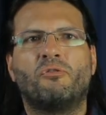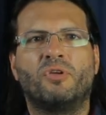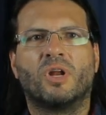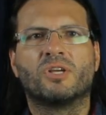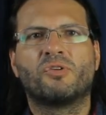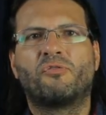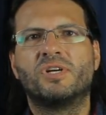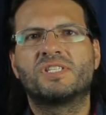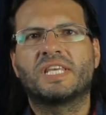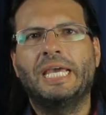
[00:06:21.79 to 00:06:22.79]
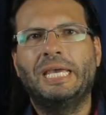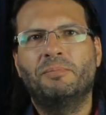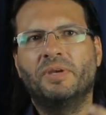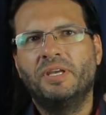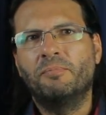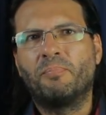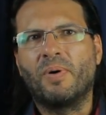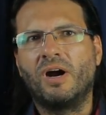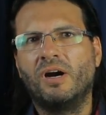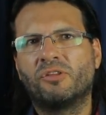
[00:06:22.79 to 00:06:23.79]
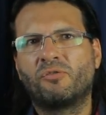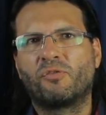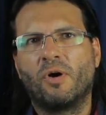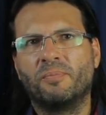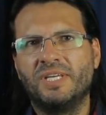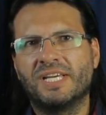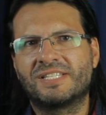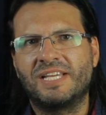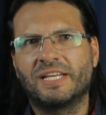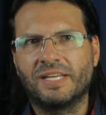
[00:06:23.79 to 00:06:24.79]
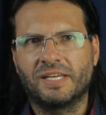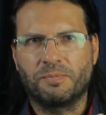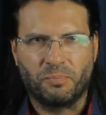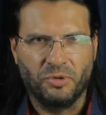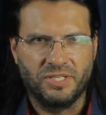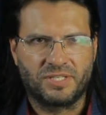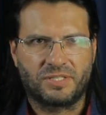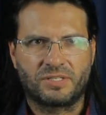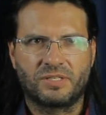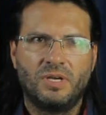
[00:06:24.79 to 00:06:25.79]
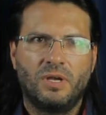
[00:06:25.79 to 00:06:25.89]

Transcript: Philosophers came in part from the ascetic priests.